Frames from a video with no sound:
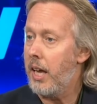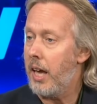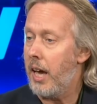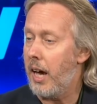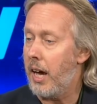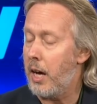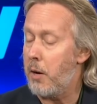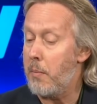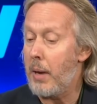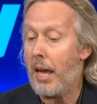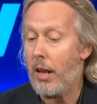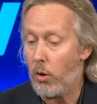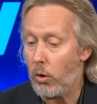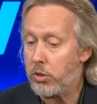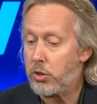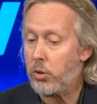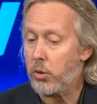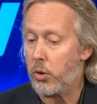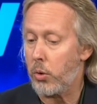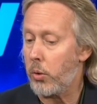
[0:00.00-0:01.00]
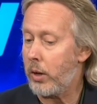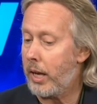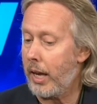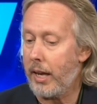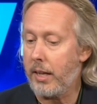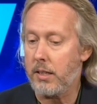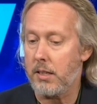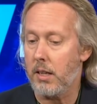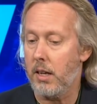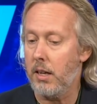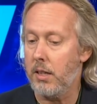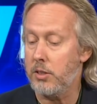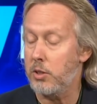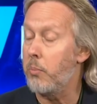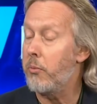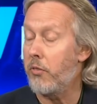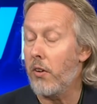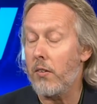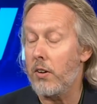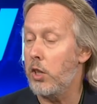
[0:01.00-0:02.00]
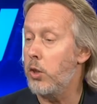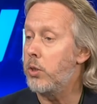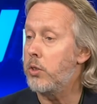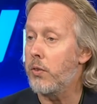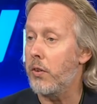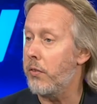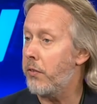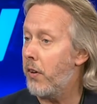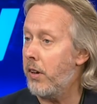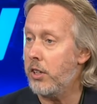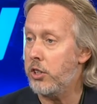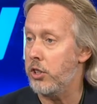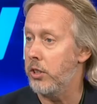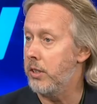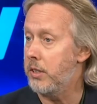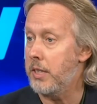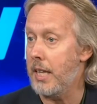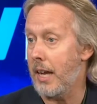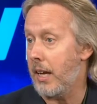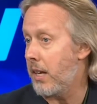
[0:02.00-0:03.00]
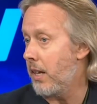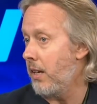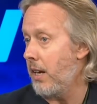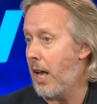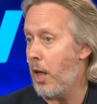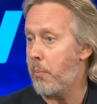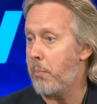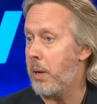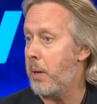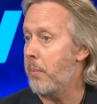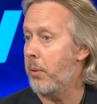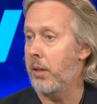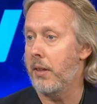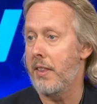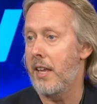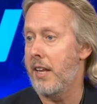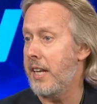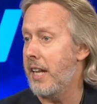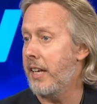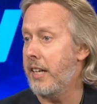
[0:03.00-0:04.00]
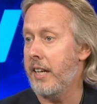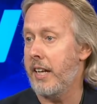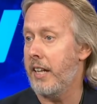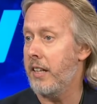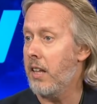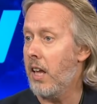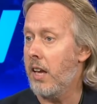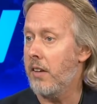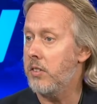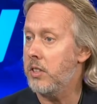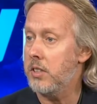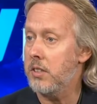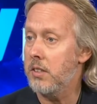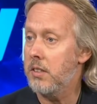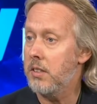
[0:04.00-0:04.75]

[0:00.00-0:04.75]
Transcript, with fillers: um, and also create uh, some very useful functions that can help people in their day-to-day lives.